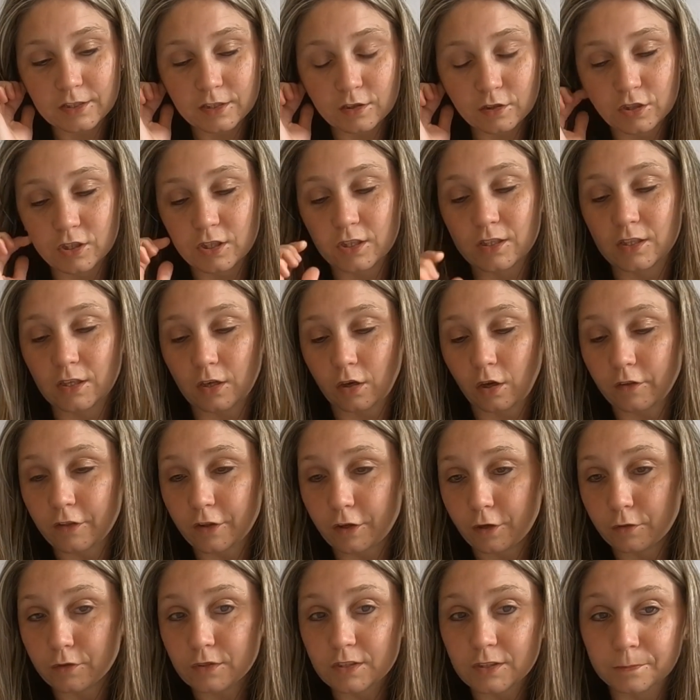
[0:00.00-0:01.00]
So she did all
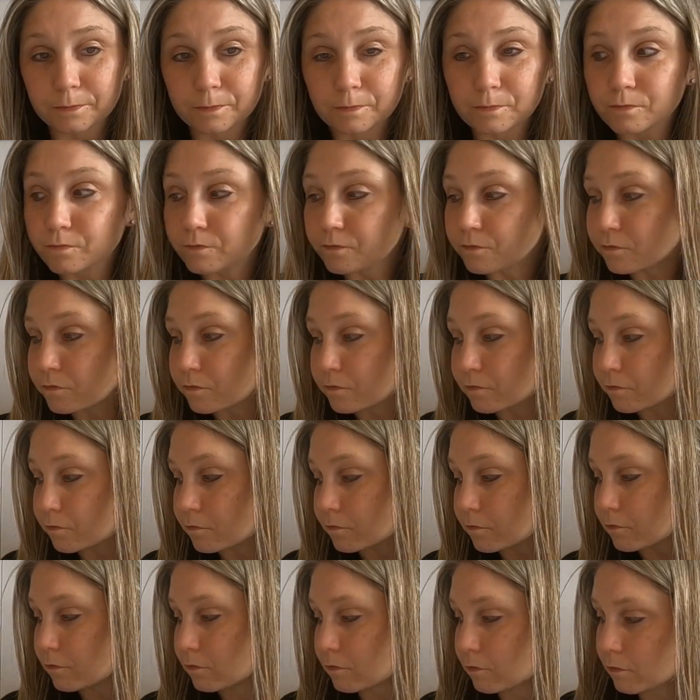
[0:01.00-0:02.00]
those.
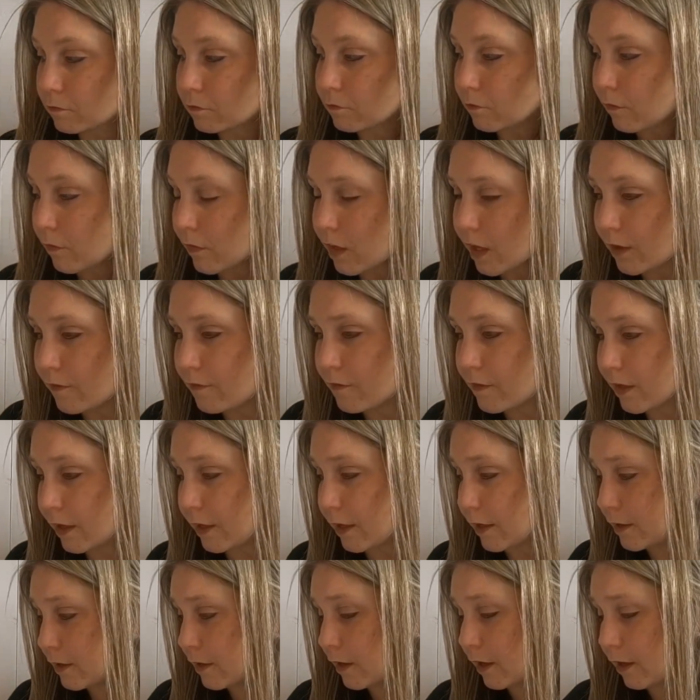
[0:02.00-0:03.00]
And
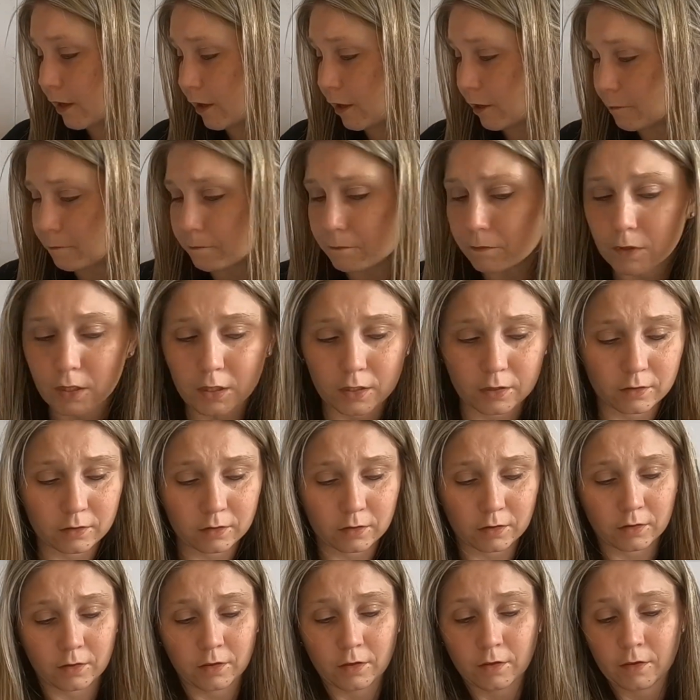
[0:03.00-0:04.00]
then,
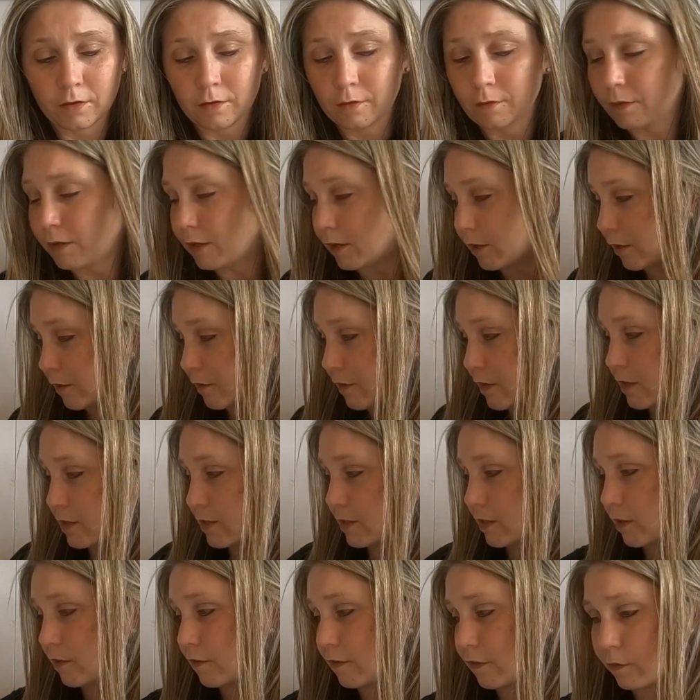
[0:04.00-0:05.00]
get these
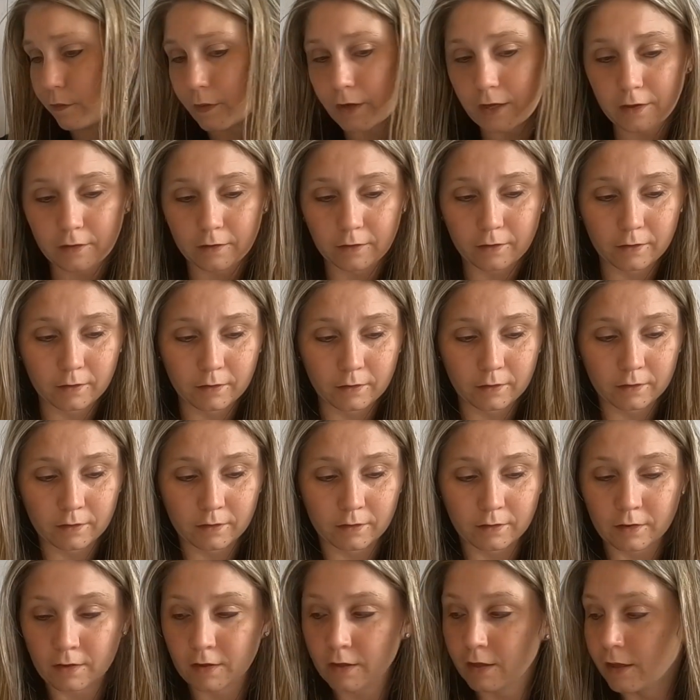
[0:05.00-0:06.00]
out of the way.
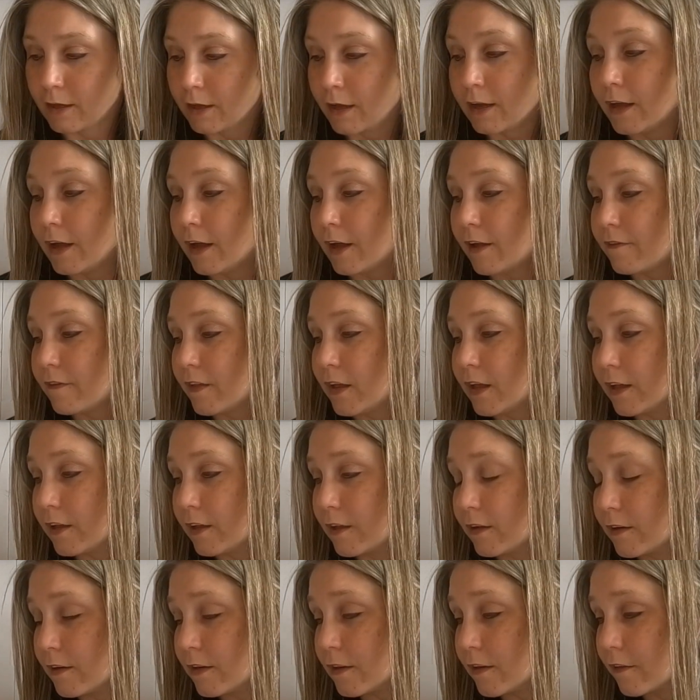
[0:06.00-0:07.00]
And
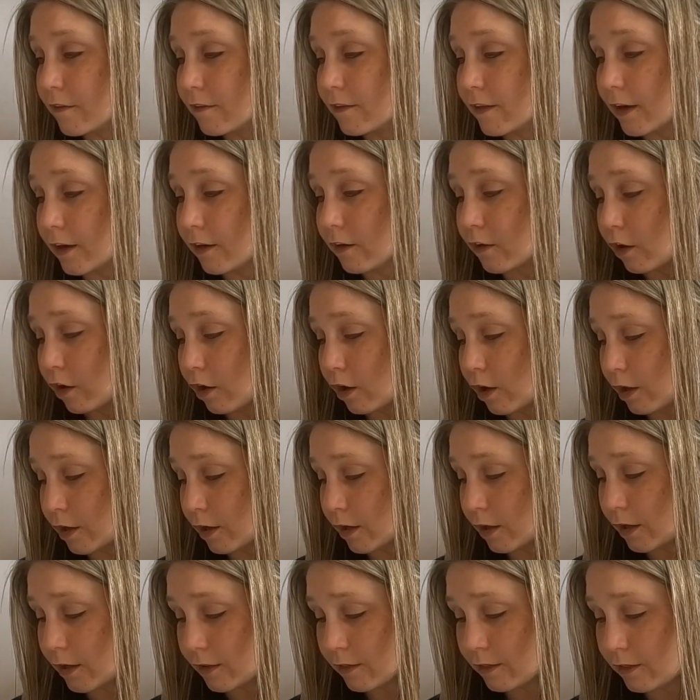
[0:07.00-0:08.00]
then there
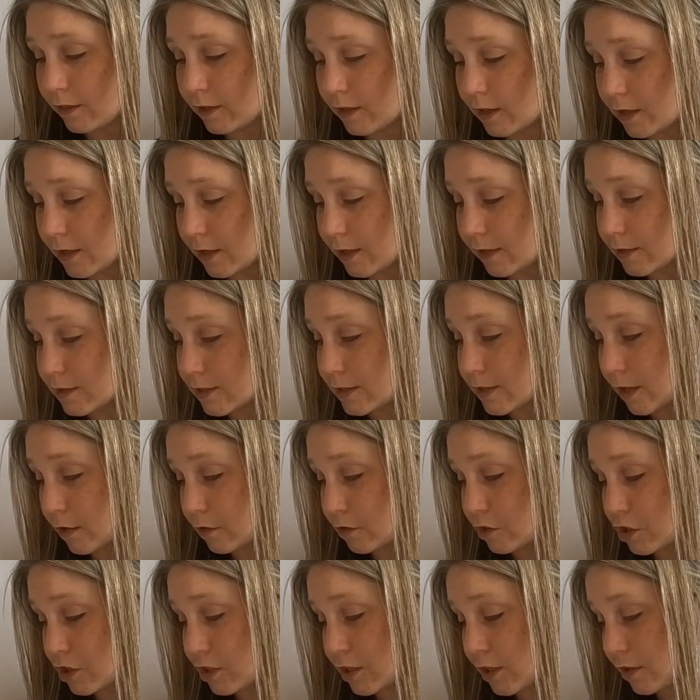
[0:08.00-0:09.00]
are these. Now
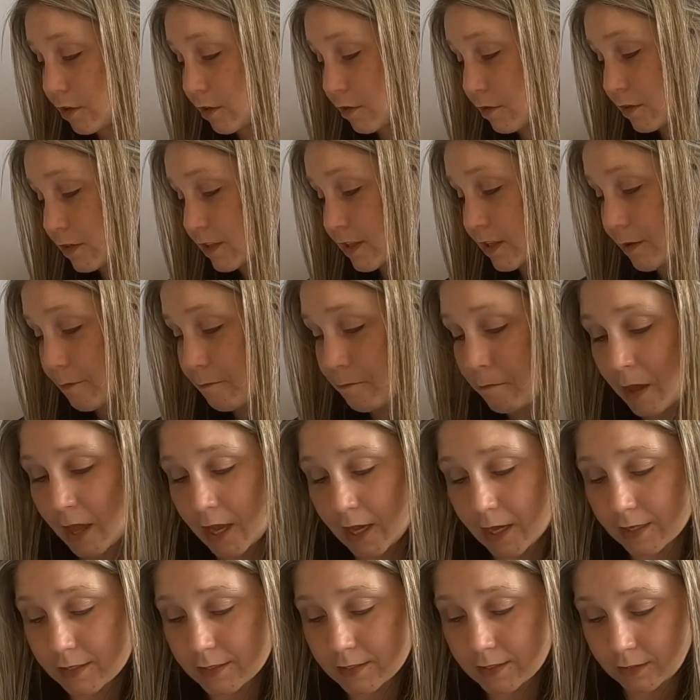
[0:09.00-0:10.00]
she used a
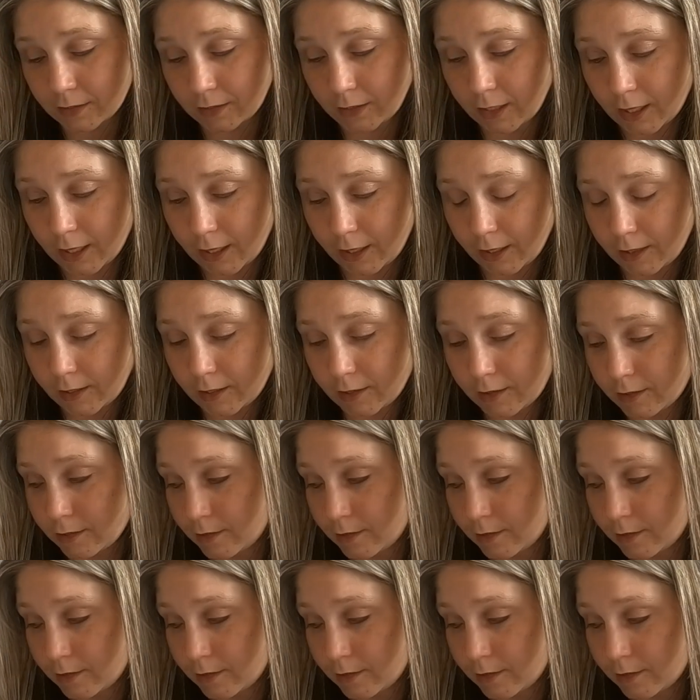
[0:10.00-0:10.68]
mandala.